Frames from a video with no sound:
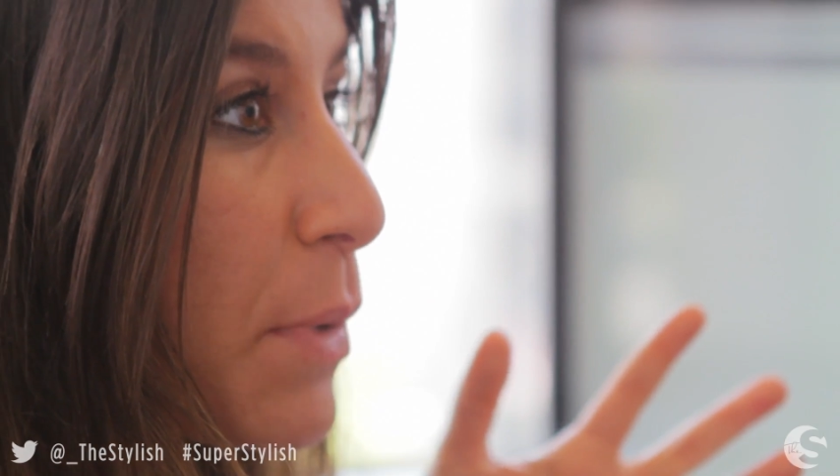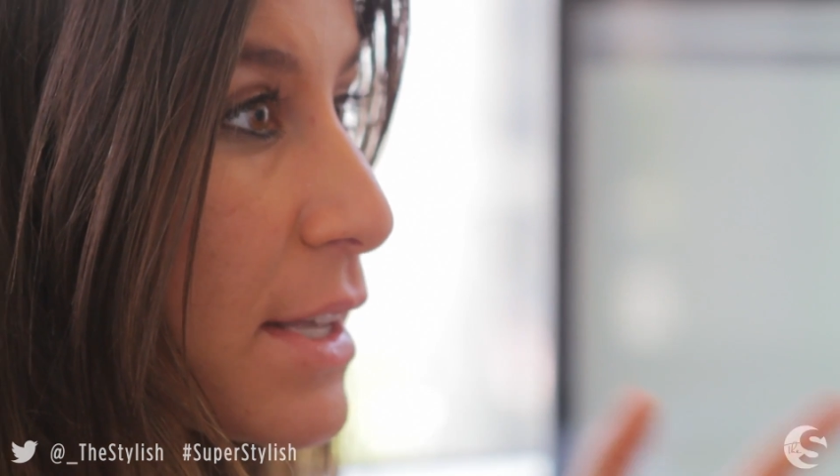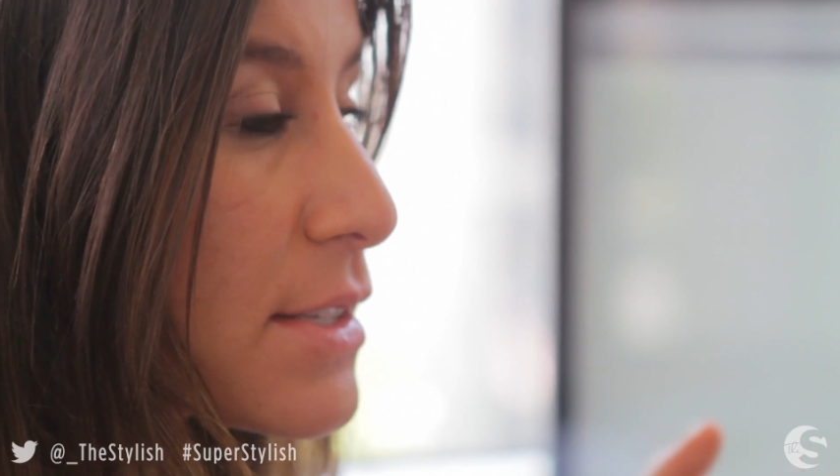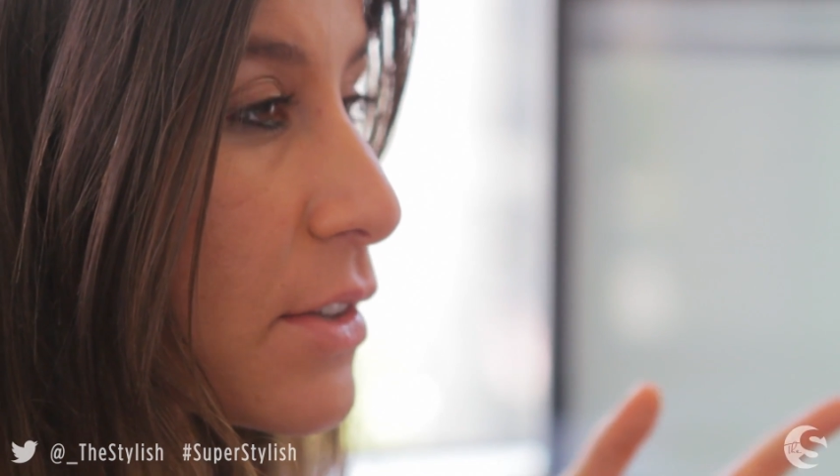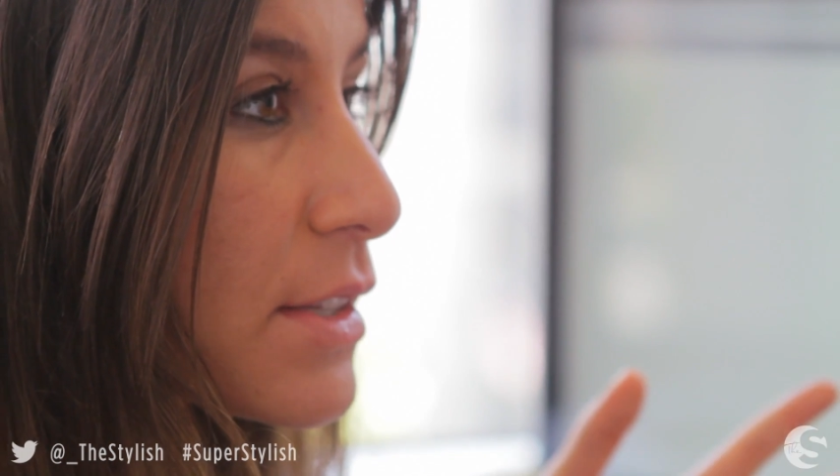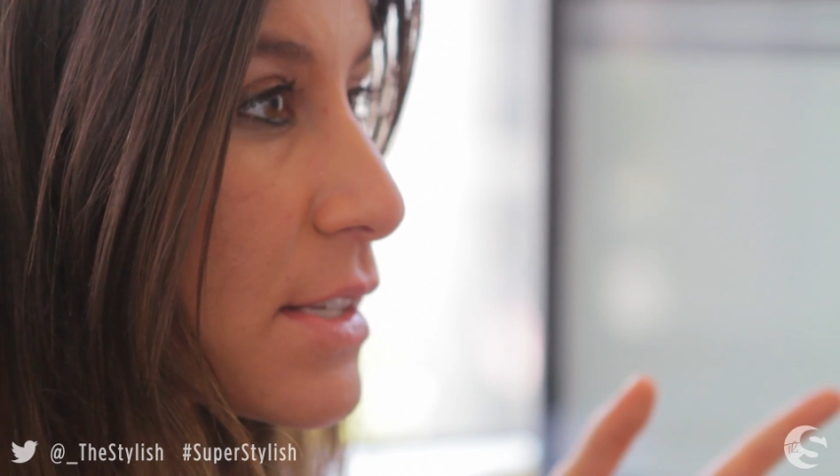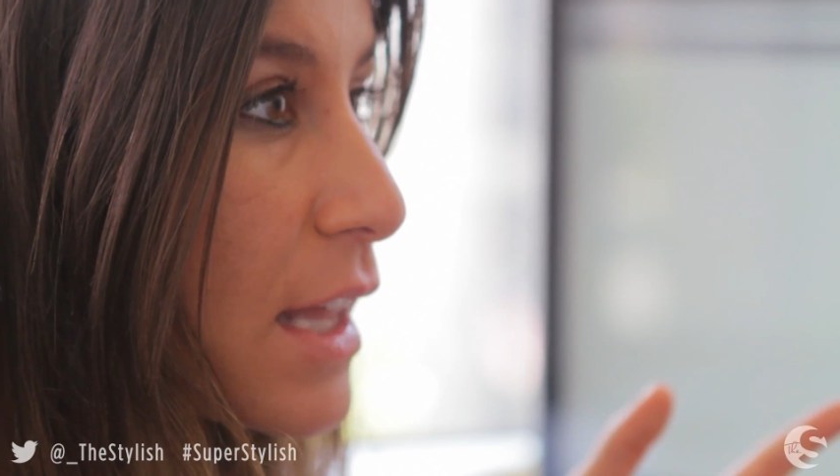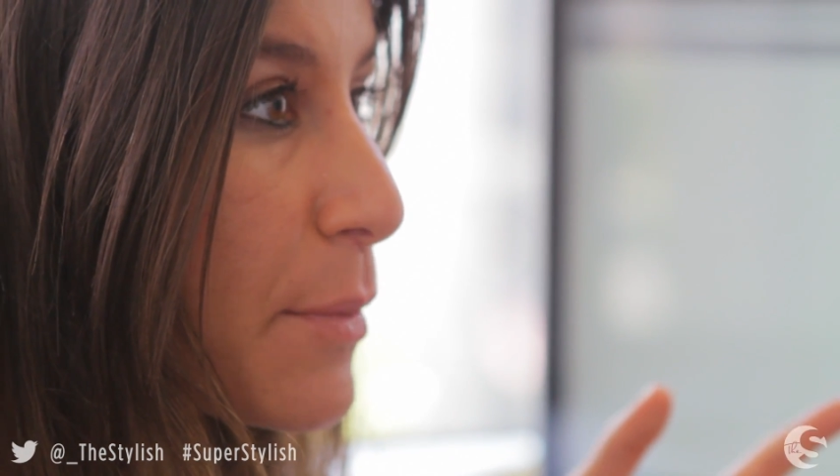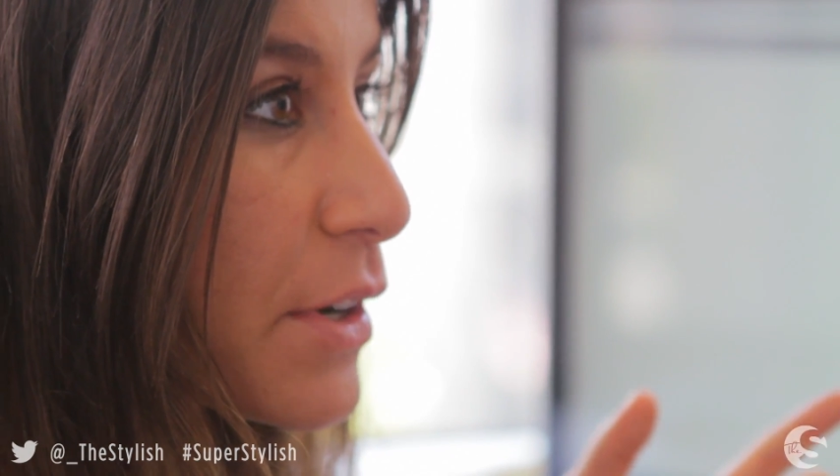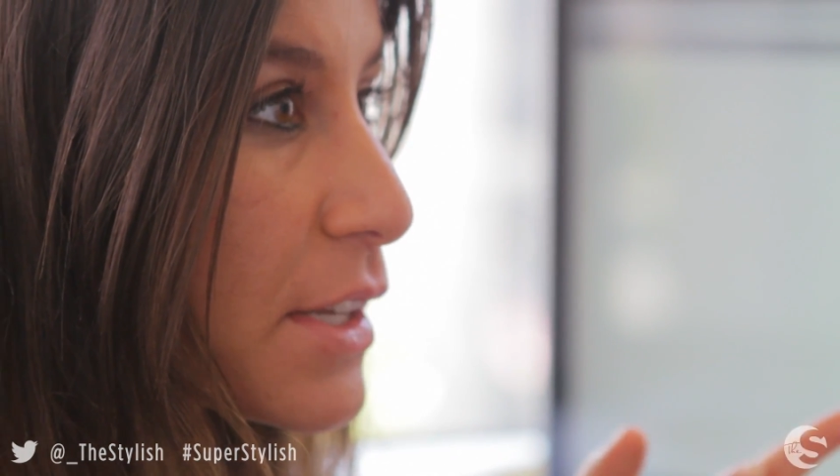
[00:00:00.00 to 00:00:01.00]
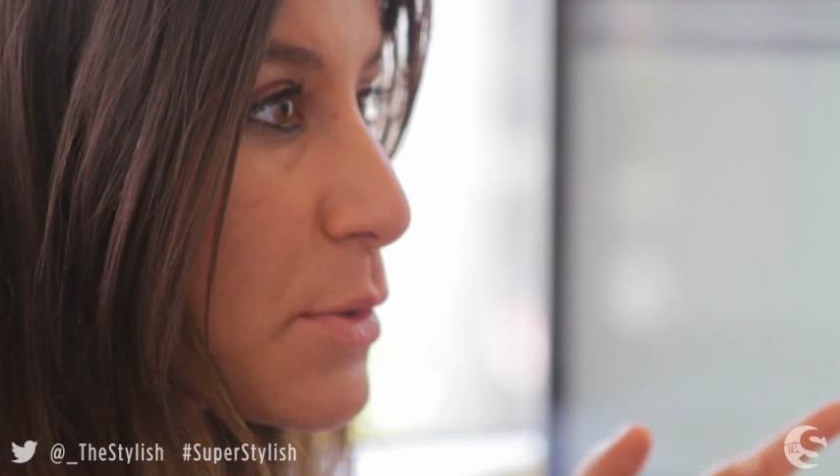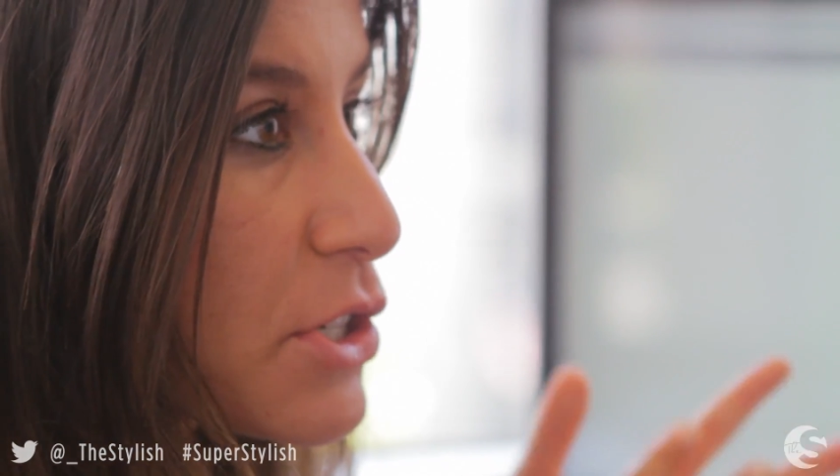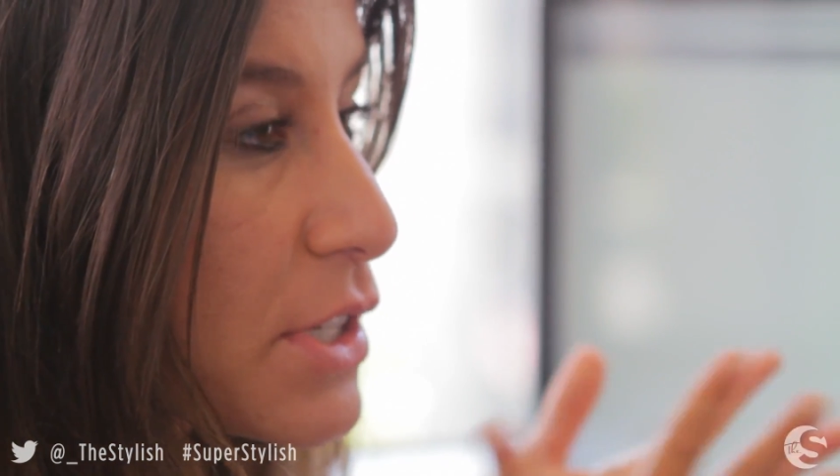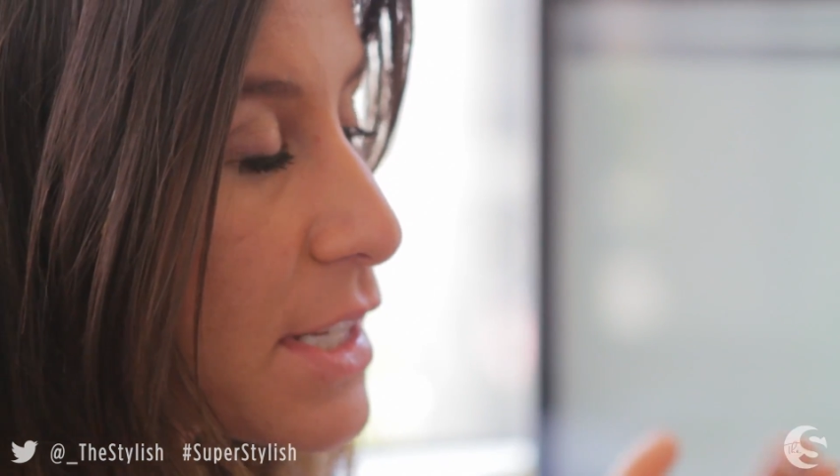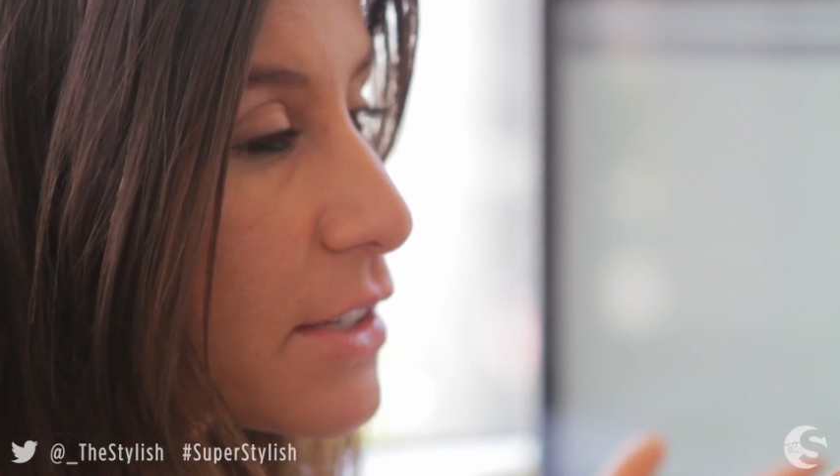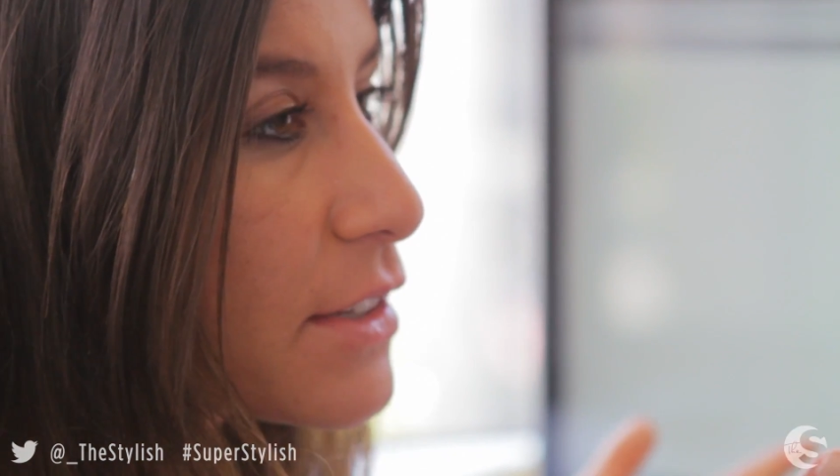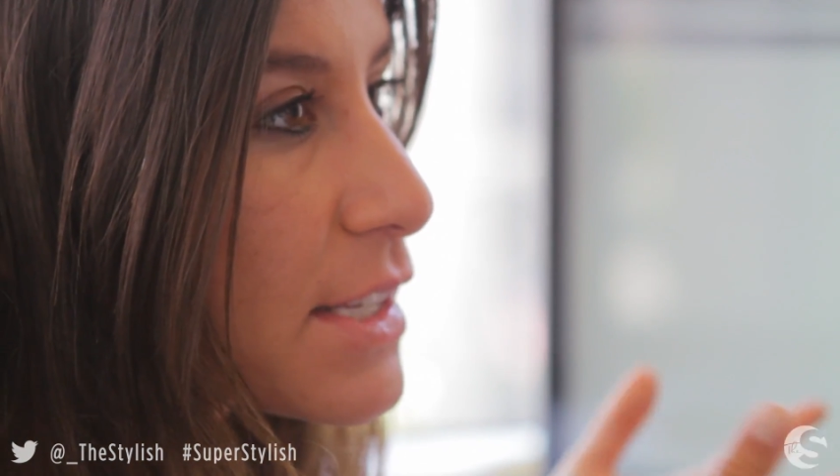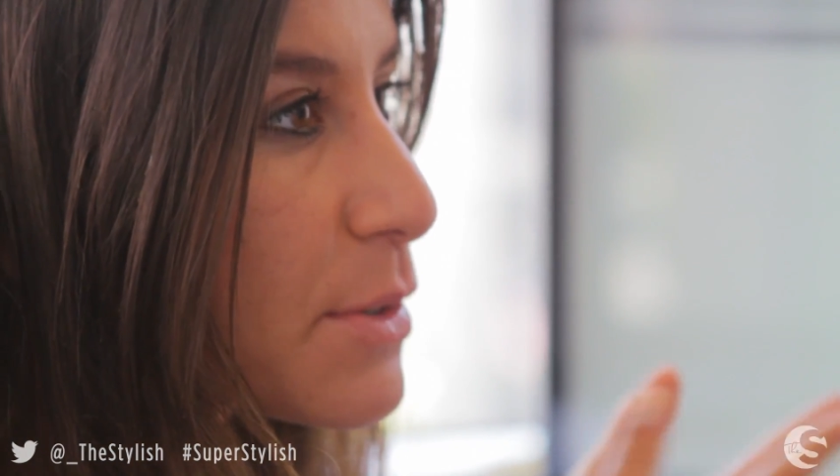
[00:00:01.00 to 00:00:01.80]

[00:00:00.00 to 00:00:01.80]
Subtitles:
based on celebrities, which it still is,